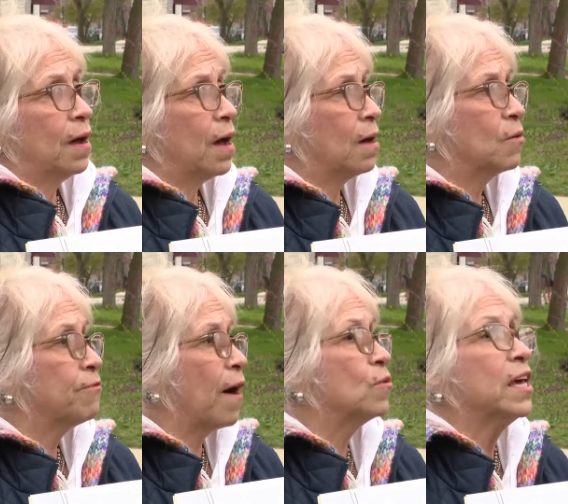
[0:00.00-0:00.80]
Uh, we
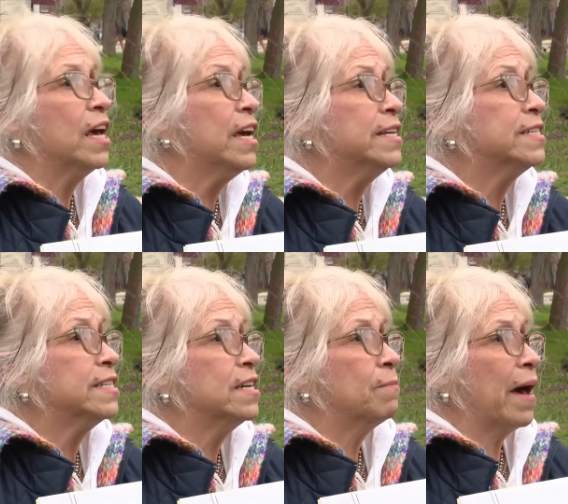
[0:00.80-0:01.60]
found
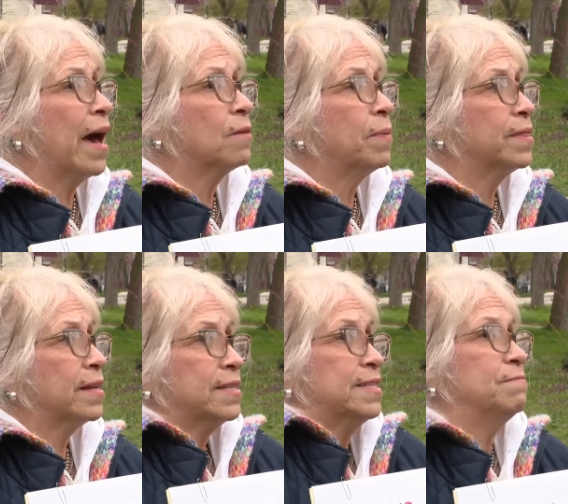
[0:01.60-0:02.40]
keys in the back, but
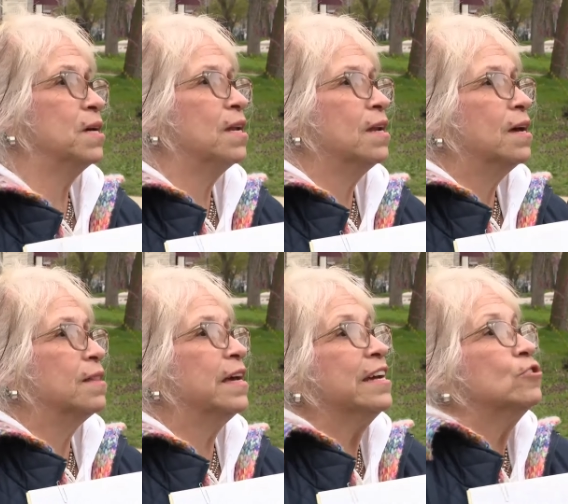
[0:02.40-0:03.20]
that doesn't mean
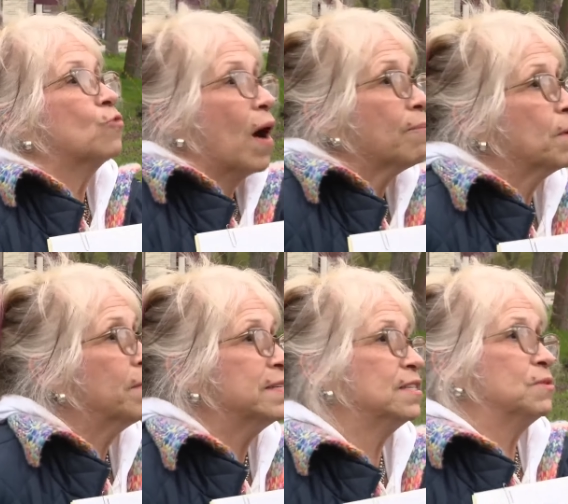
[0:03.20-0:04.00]
he didn't drop
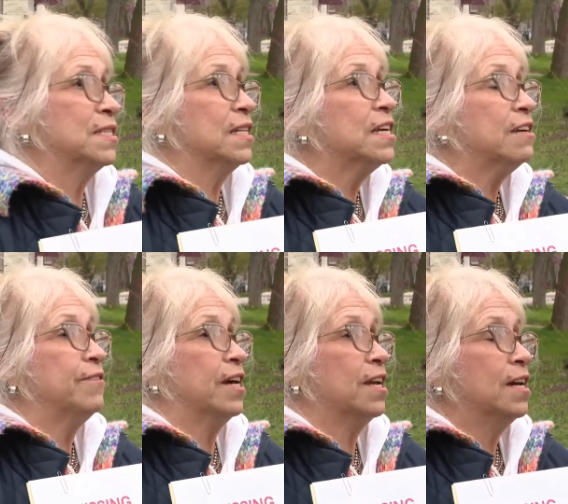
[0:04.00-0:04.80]
them as he was
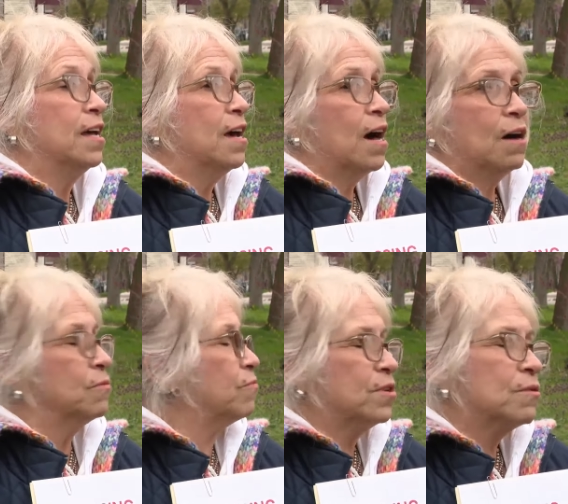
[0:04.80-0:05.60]
leaving.
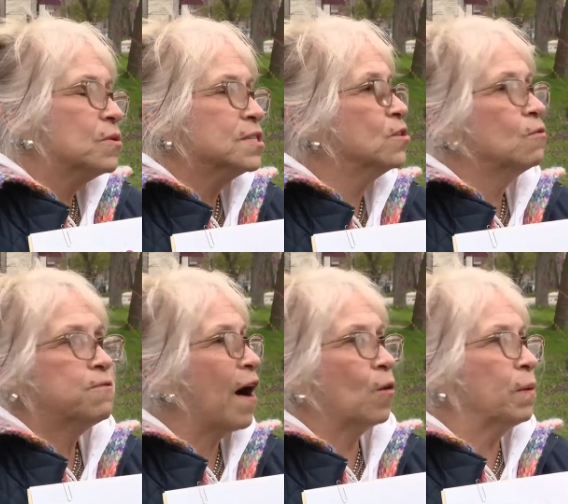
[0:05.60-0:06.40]
Uh, there was no
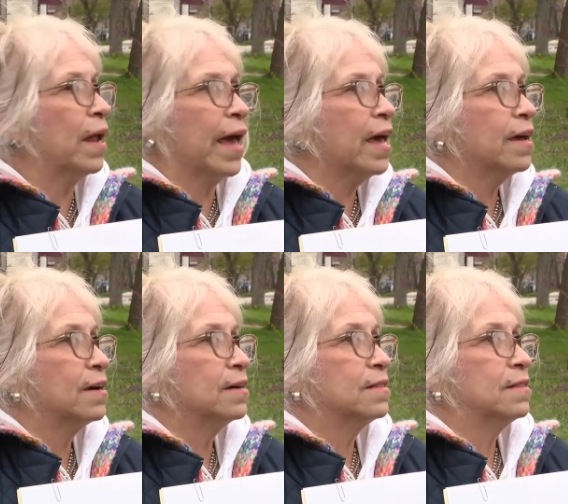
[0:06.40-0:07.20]
foul play.
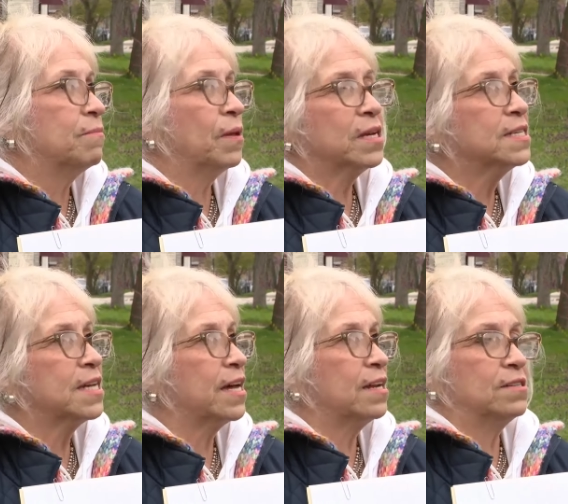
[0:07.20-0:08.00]
The
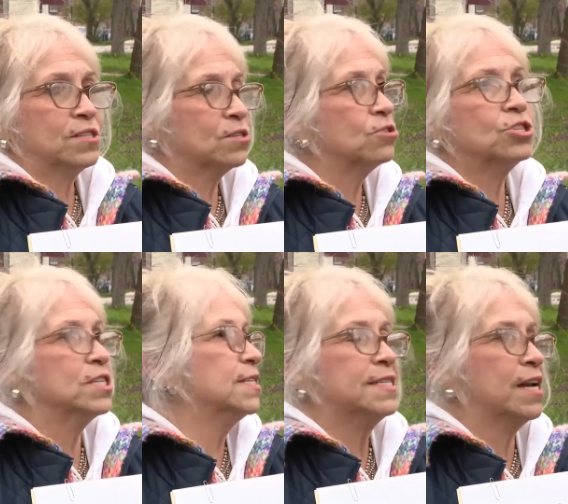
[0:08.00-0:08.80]
police had
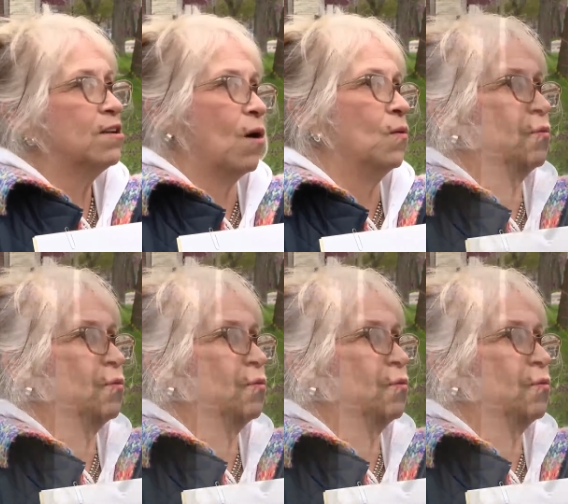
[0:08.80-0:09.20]
searched and said no.